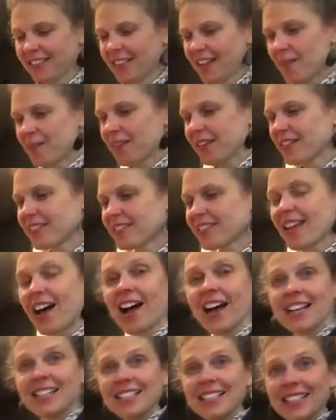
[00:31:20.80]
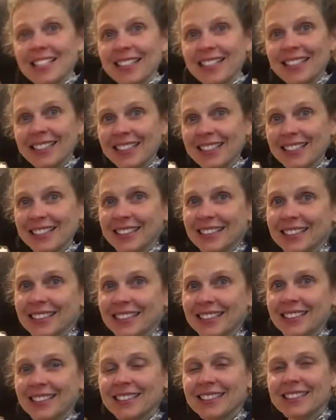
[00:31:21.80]
I'm excited.
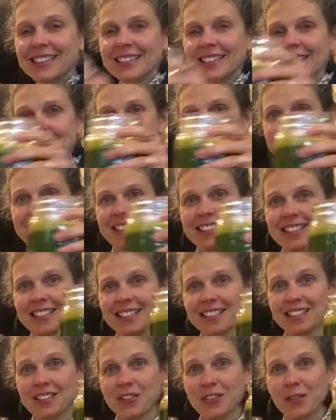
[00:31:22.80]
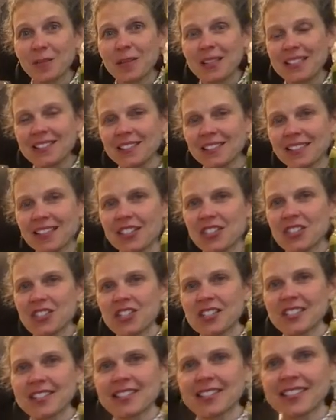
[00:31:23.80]
It's going to be
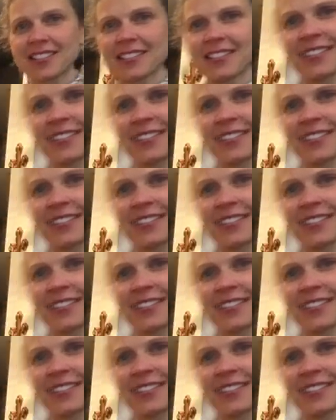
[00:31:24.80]
delicious.